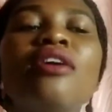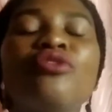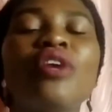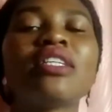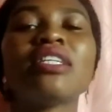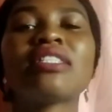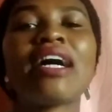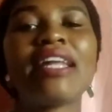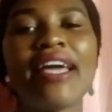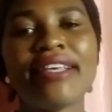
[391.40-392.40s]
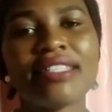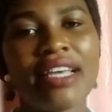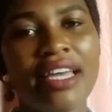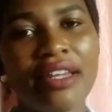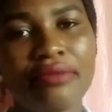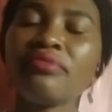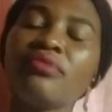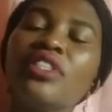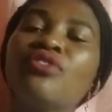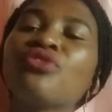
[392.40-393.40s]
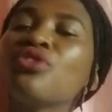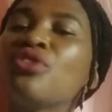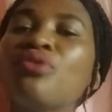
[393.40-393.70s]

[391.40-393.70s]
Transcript: you are just an SN. So